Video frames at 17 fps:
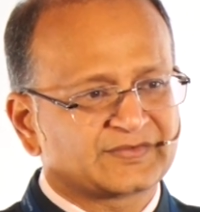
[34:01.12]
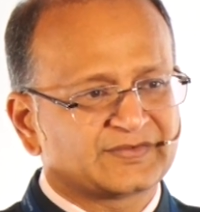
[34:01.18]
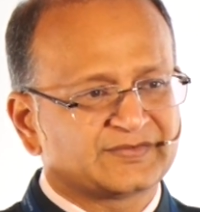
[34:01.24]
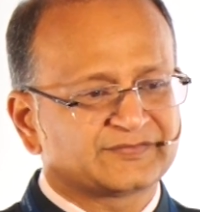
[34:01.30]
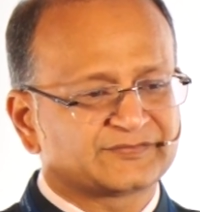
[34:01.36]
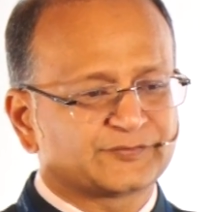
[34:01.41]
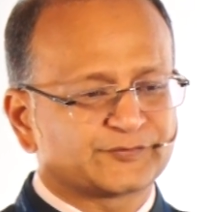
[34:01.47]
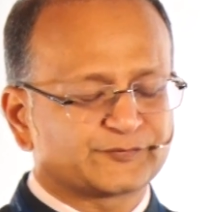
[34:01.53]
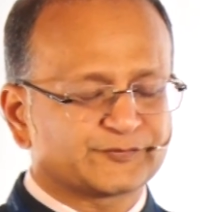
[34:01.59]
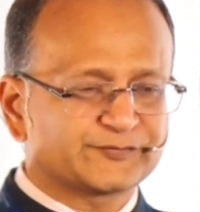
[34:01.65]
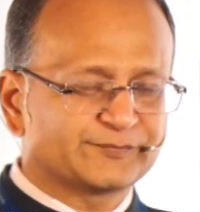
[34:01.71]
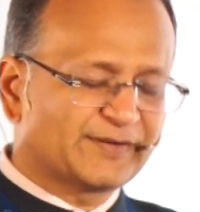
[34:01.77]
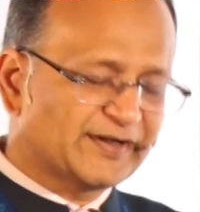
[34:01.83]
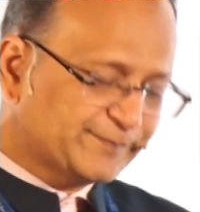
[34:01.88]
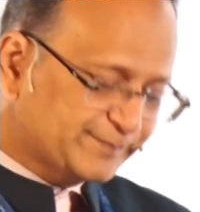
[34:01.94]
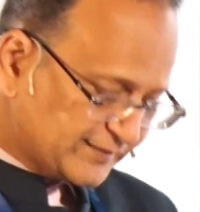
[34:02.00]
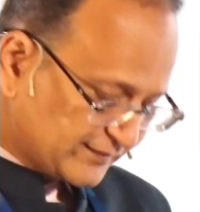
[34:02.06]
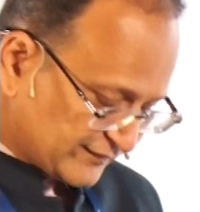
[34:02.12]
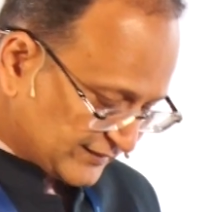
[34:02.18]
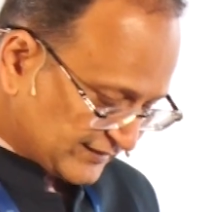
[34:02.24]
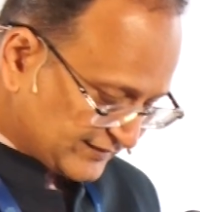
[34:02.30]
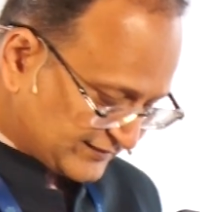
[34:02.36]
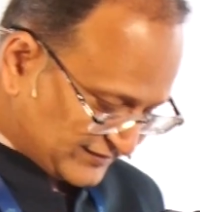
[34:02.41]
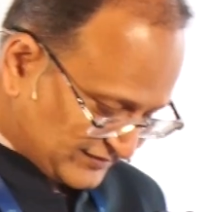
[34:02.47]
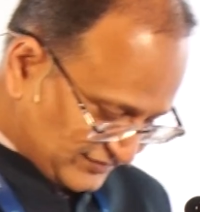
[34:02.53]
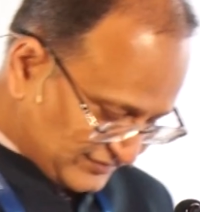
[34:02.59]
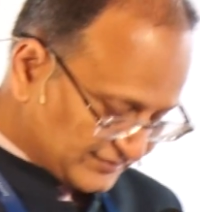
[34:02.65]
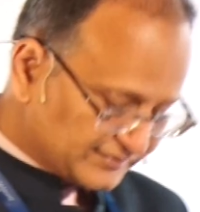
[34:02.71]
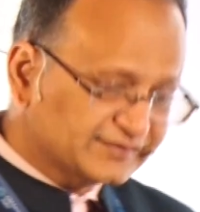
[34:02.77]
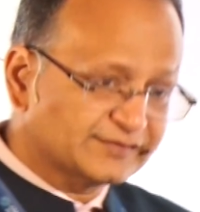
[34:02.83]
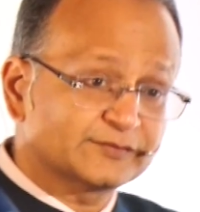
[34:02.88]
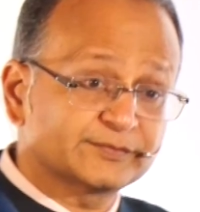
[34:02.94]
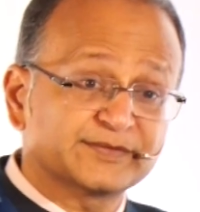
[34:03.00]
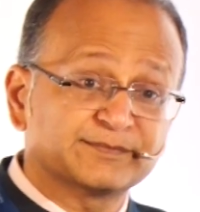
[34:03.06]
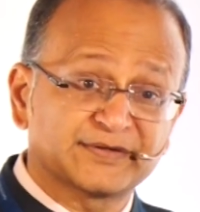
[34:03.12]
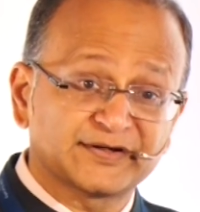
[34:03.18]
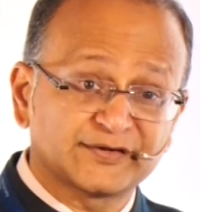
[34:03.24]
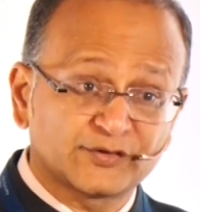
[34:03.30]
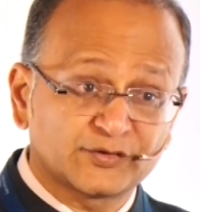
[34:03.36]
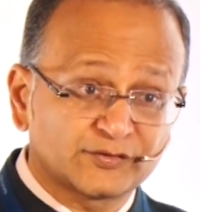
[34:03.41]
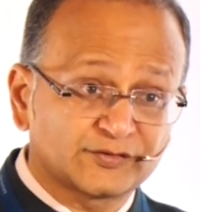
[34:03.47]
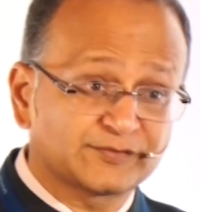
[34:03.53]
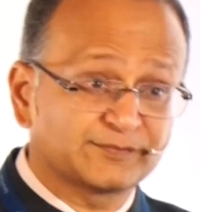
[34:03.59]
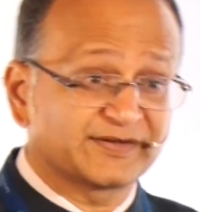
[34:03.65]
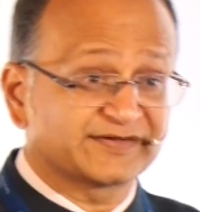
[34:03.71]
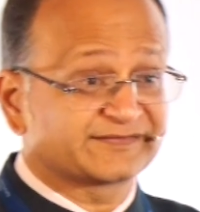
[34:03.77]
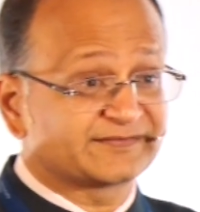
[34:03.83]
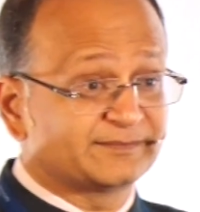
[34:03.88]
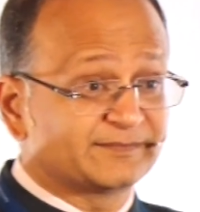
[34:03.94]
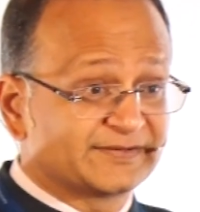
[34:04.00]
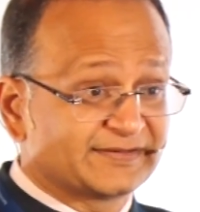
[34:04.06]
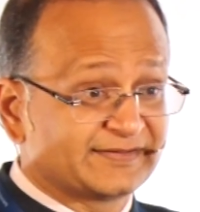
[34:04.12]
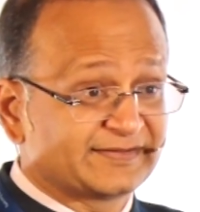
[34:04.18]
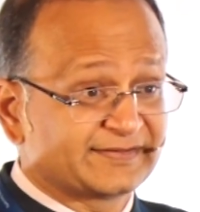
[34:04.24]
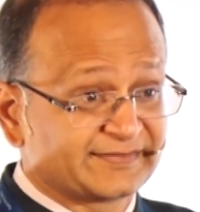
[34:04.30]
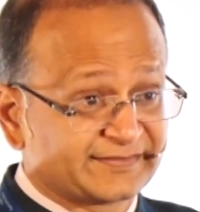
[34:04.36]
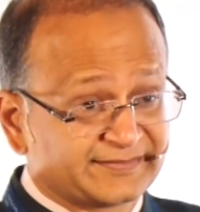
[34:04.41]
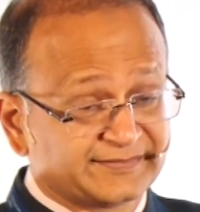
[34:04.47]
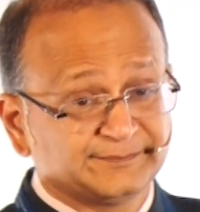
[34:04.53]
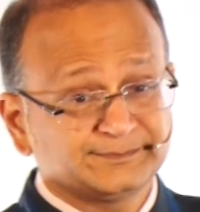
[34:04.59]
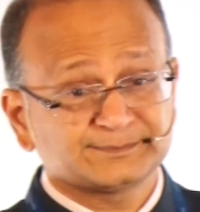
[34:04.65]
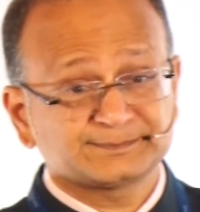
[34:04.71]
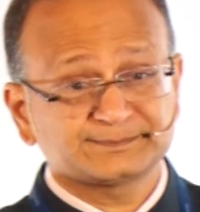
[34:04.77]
So it was my privilege to be mentored by somebody like him.